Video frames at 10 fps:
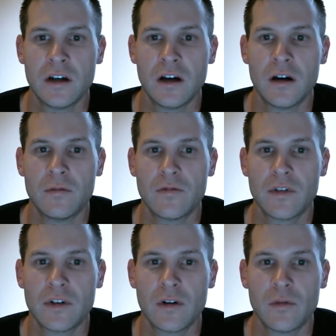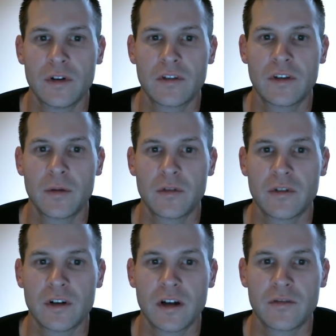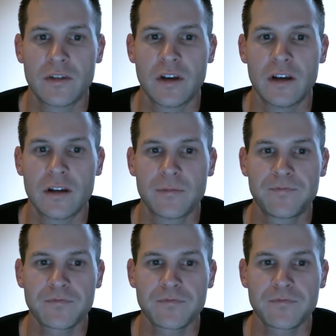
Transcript: um, figure out what steps you're going to have to take.